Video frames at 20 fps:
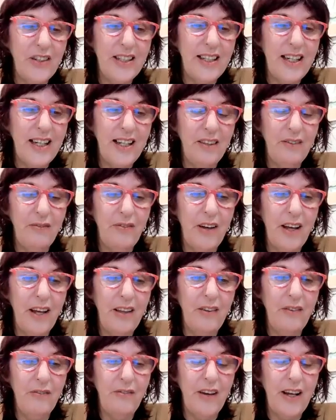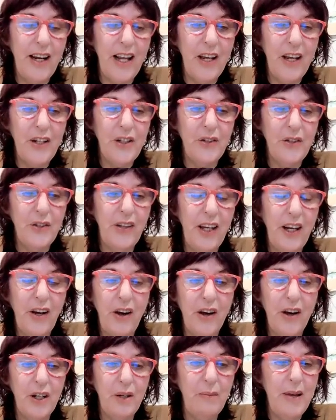said, the financial, the
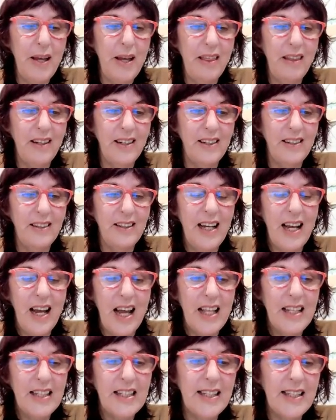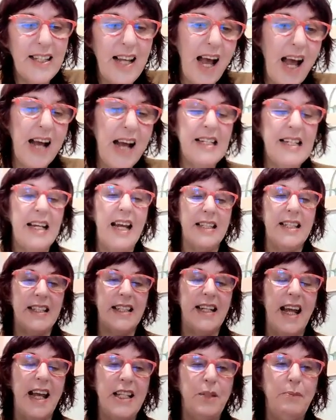economy, the society as it
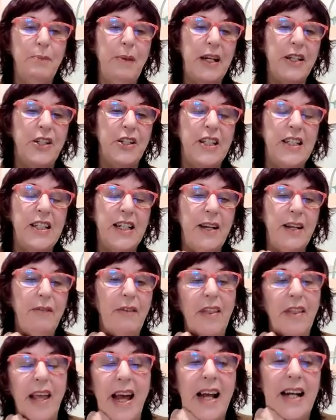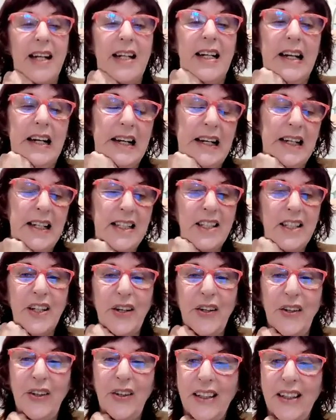has been to deliver that.
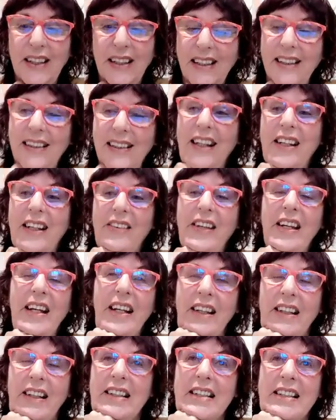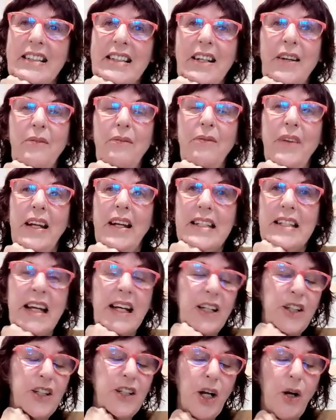So I think it's
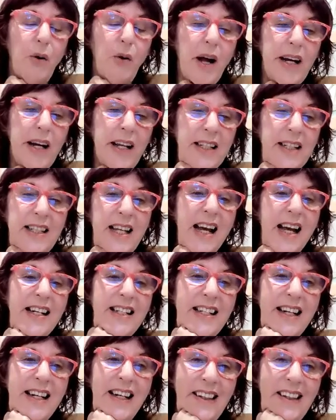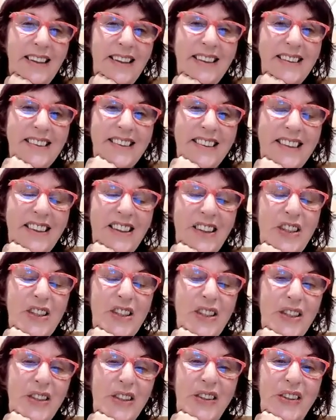actually quite exciting
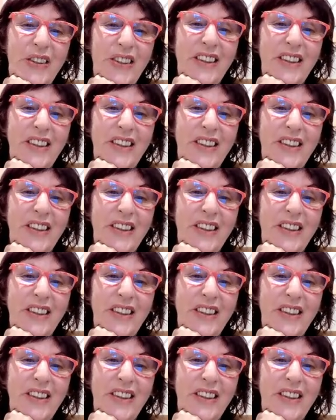to